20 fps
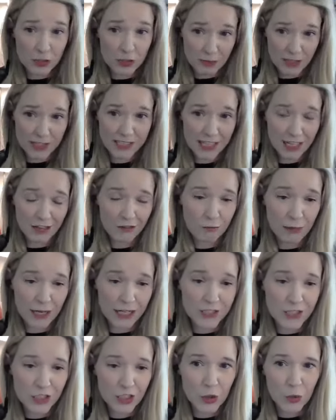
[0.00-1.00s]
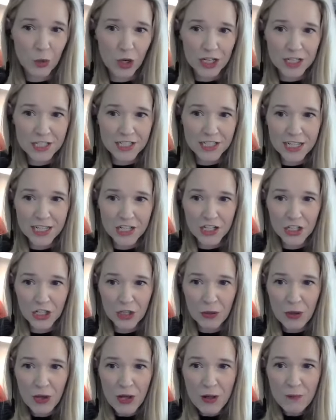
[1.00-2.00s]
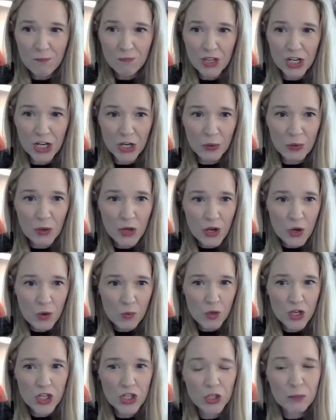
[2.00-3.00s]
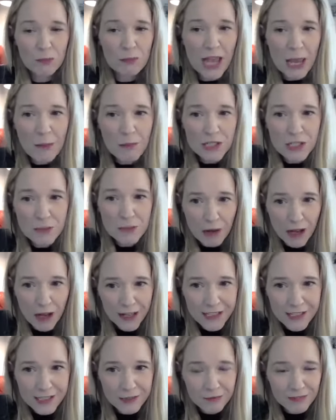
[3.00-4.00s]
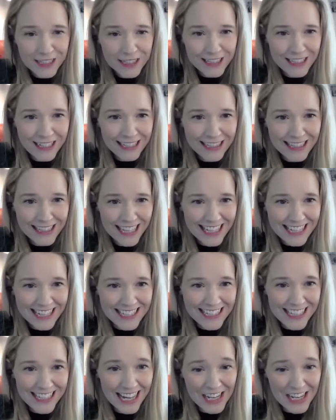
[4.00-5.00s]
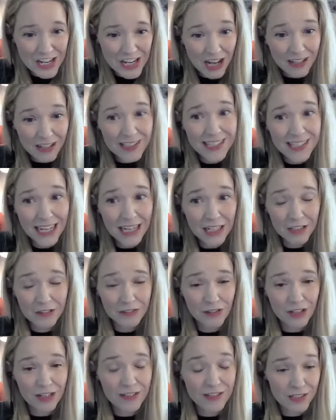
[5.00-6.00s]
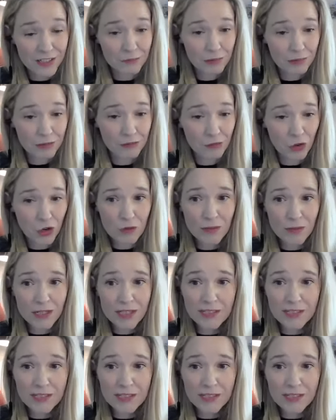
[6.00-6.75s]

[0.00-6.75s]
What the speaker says: to myself, back to your quality issue, you know, we should be able to buy something like this and not sacrifice on performance.